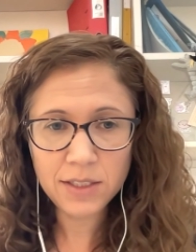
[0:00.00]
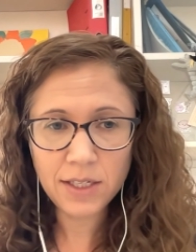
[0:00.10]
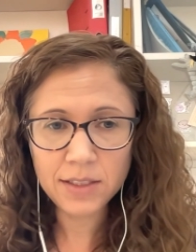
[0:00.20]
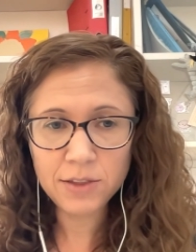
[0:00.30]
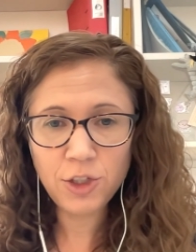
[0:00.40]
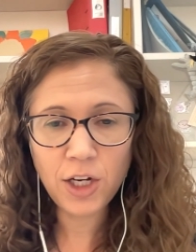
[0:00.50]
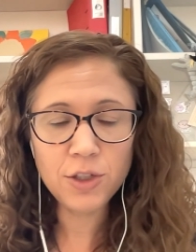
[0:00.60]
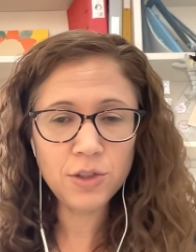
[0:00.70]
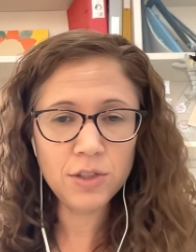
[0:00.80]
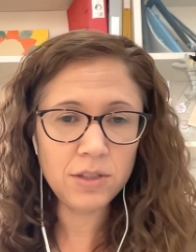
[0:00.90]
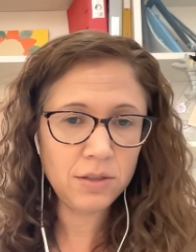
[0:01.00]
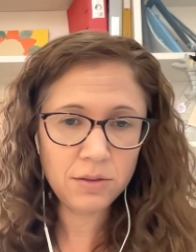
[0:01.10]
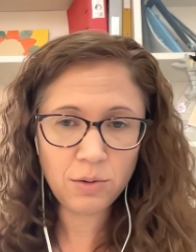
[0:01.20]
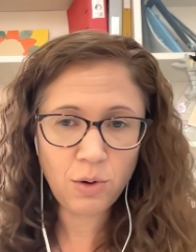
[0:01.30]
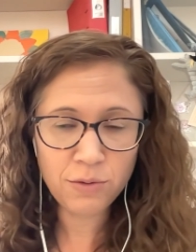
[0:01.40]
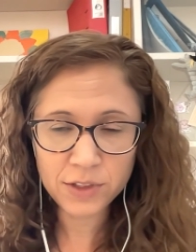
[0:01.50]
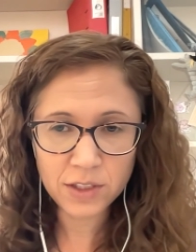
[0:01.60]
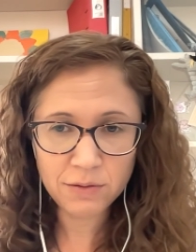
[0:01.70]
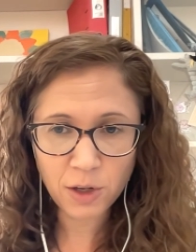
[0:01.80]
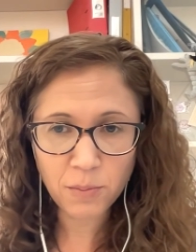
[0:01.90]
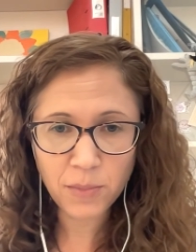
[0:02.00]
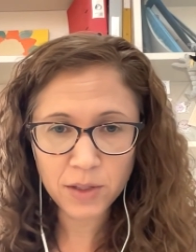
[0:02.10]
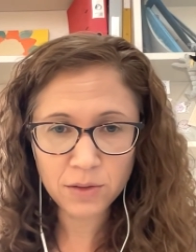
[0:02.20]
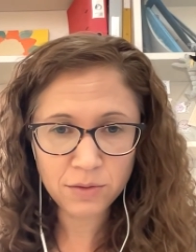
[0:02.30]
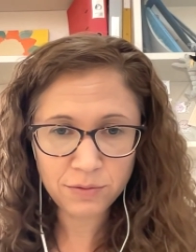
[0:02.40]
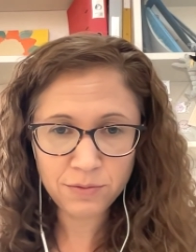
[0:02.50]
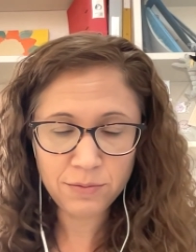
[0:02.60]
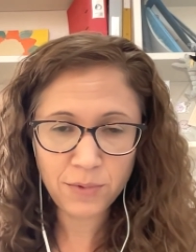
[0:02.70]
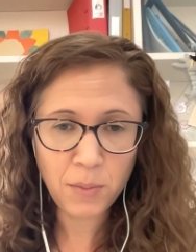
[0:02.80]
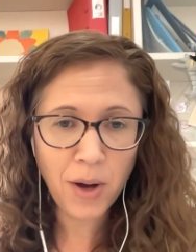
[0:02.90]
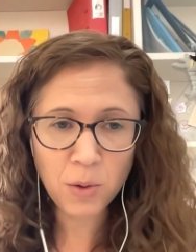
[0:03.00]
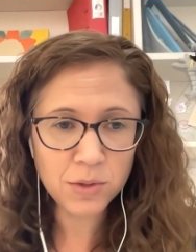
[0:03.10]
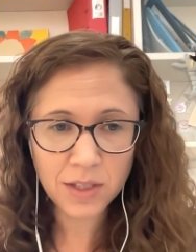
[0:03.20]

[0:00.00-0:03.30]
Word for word: and changes over the development of a mouse